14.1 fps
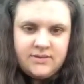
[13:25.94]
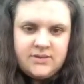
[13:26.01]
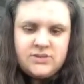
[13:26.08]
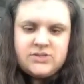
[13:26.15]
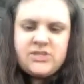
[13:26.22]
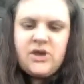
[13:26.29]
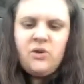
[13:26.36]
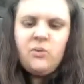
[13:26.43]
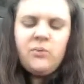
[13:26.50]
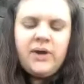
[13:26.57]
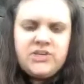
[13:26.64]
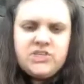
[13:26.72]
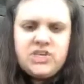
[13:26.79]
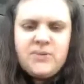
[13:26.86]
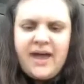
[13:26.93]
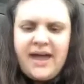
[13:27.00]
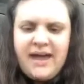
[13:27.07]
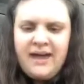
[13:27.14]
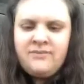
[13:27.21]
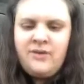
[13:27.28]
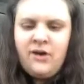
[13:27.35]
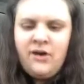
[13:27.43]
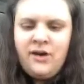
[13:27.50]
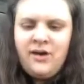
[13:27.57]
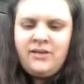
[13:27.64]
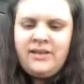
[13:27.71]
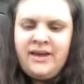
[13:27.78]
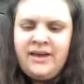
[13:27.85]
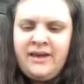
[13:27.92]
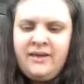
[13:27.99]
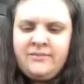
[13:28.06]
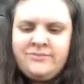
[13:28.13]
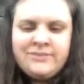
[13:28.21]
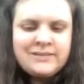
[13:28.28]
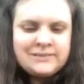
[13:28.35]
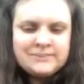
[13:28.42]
So once you have all of